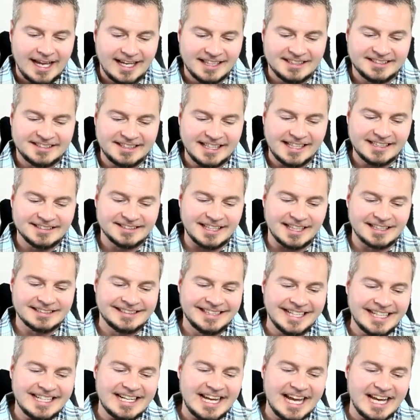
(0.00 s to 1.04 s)
It says a
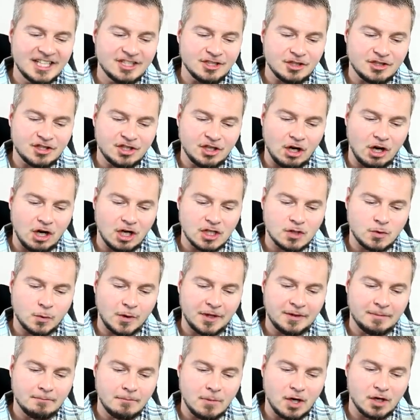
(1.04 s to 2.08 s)
teenager charged
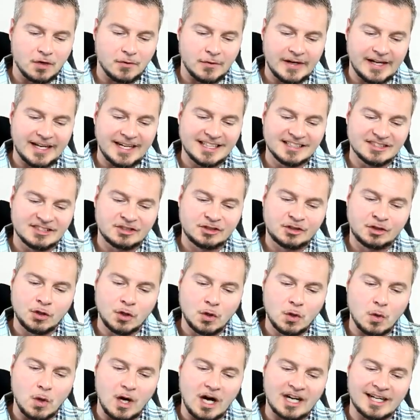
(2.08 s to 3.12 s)
with murdering his
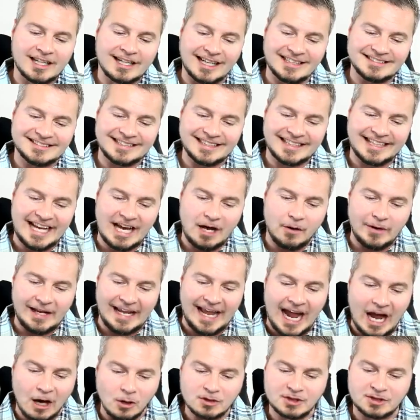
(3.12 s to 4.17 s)
2 Augusta
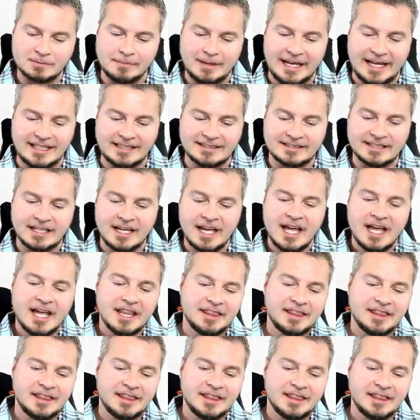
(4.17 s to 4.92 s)
County housemates,